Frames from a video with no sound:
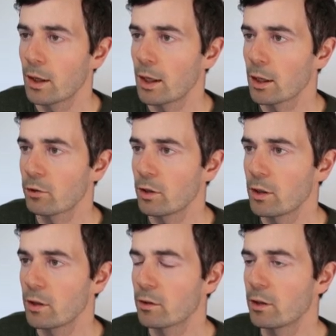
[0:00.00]
And actually
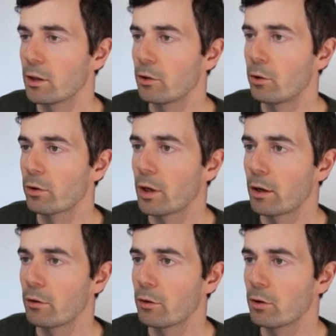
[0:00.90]
this little north
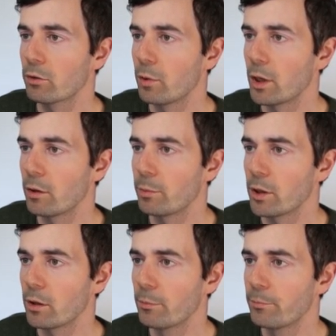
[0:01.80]
arrow goes well up here.